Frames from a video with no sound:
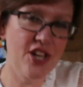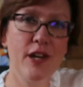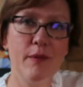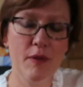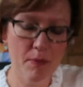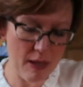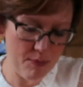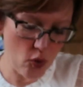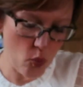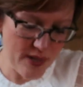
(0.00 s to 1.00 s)
term that
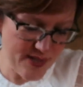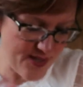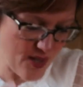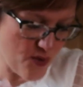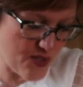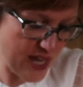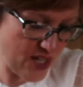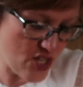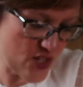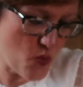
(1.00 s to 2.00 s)
people always
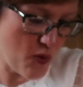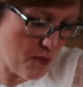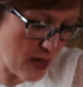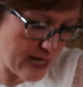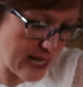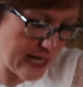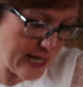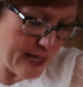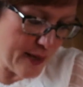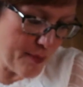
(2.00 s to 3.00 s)
associate just with money,
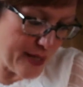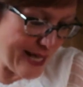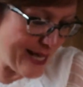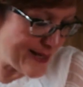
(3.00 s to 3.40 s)
but it